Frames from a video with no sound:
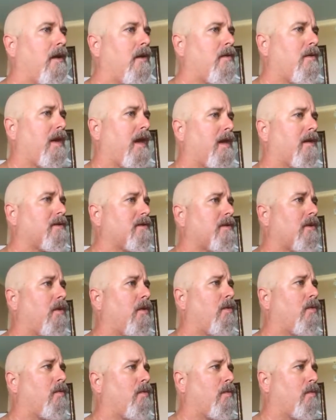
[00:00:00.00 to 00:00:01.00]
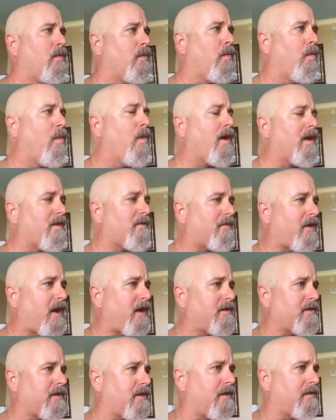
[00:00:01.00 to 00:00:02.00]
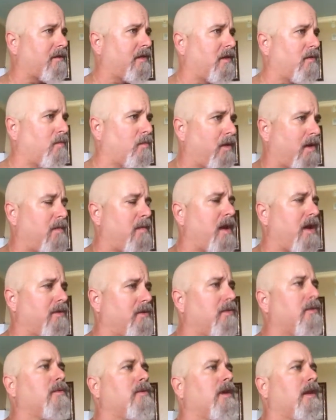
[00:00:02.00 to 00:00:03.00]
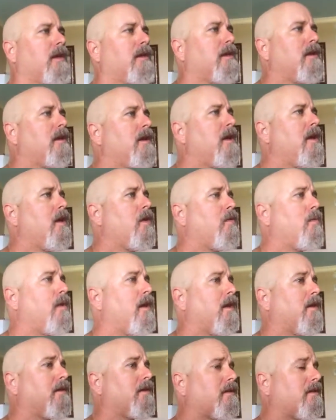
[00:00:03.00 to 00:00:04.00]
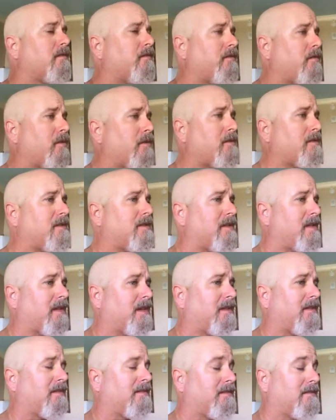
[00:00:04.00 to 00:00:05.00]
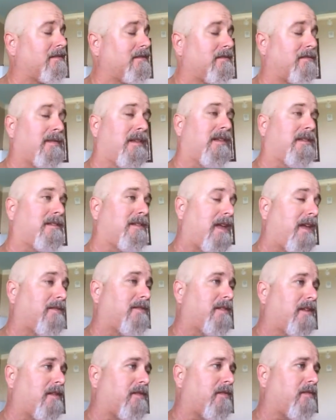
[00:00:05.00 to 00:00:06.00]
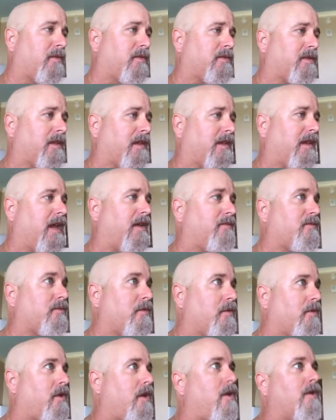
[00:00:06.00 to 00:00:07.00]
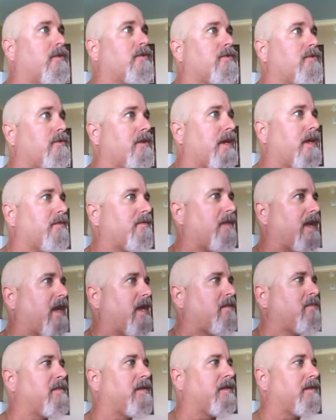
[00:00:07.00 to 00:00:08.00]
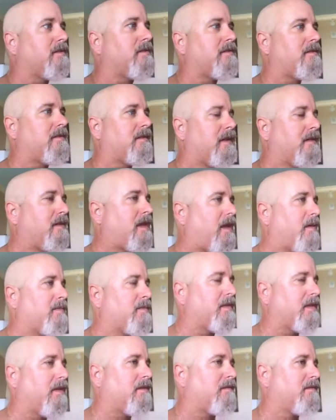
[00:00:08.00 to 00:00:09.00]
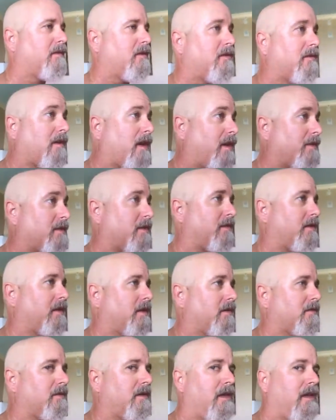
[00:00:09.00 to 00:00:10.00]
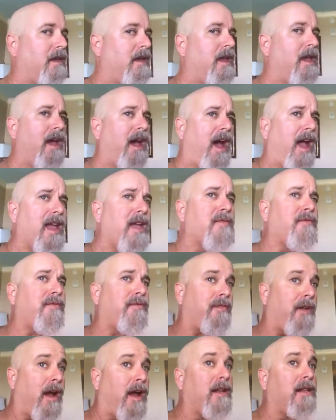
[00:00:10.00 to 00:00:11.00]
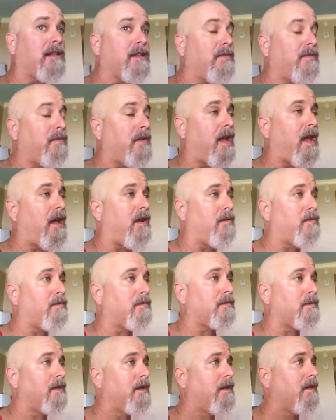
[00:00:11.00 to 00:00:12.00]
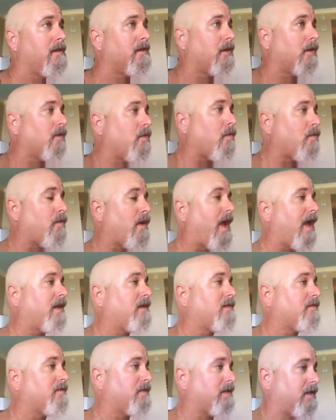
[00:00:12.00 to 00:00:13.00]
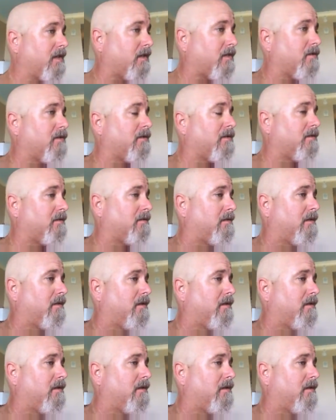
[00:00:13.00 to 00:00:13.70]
Okay, so what have I done and what am I doing? Well, the first thing, well, it's actually not the first thing, after a long string of aimless attempts at all kinds of things, I have finally found the correct vehicle,